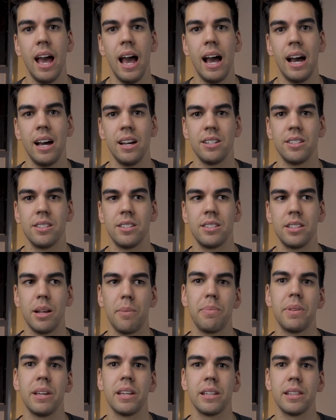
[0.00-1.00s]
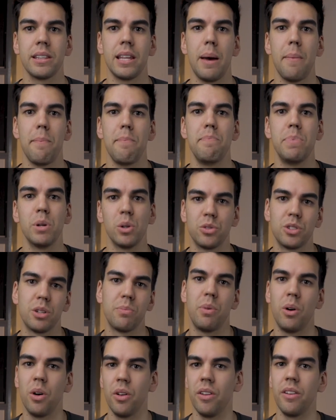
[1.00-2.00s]
as something that built
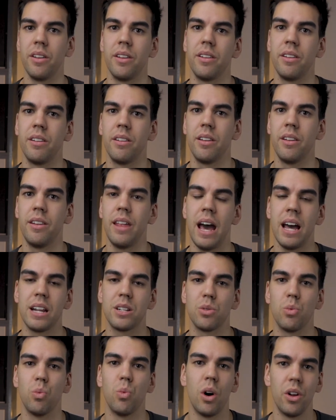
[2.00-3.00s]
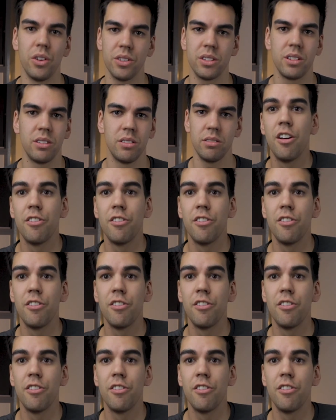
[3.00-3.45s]
upon that want.